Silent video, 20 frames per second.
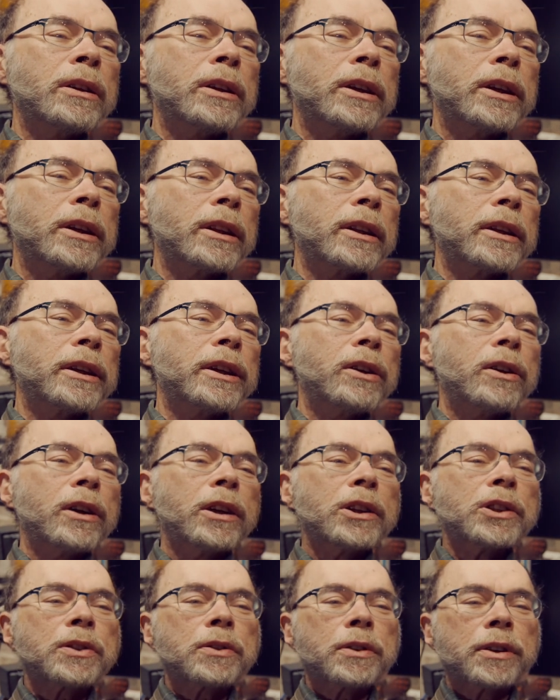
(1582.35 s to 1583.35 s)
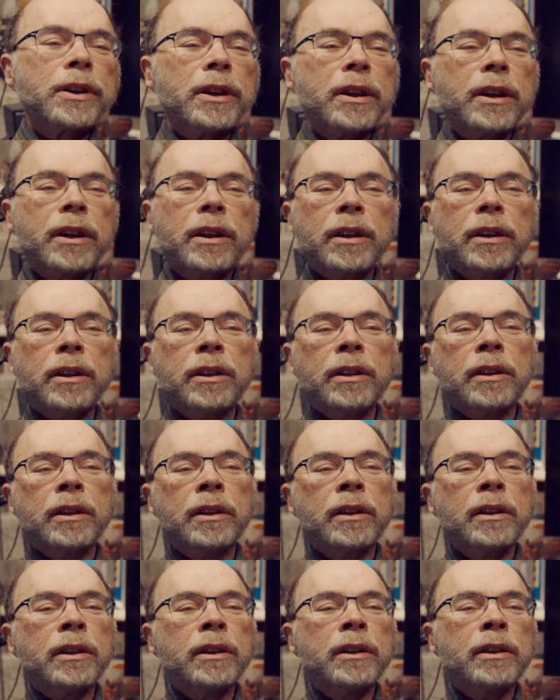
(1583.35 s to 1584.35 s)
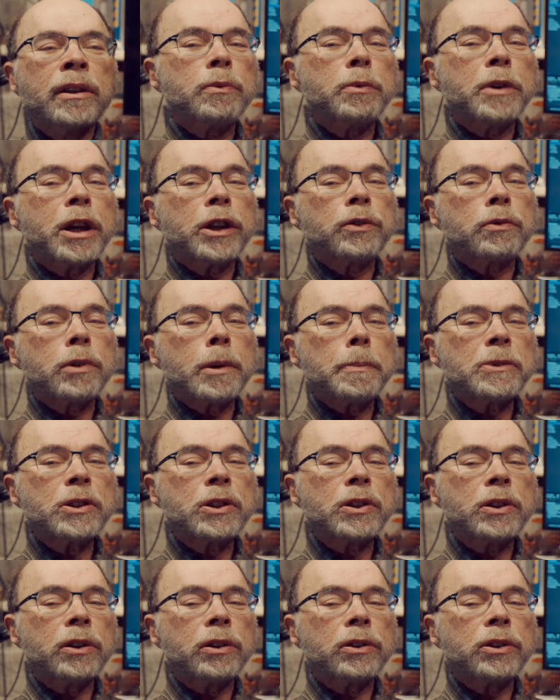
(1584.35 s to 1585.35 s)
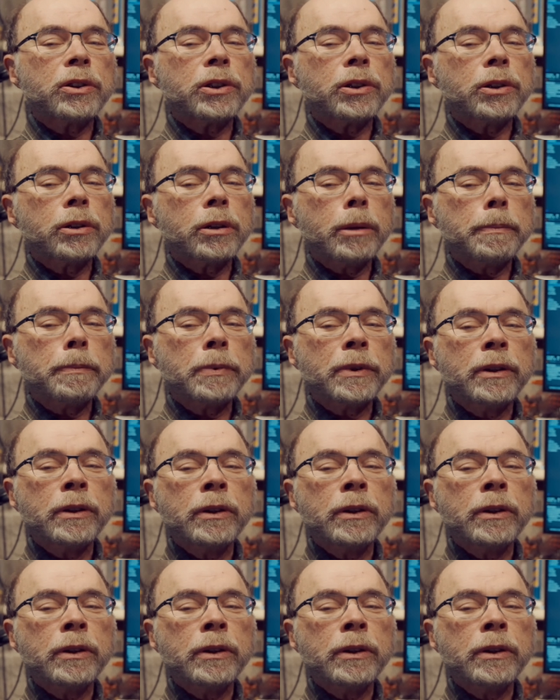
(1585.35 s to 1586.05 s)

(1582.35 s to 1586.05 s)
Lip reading: Italy, Austria. We had trips to Europe.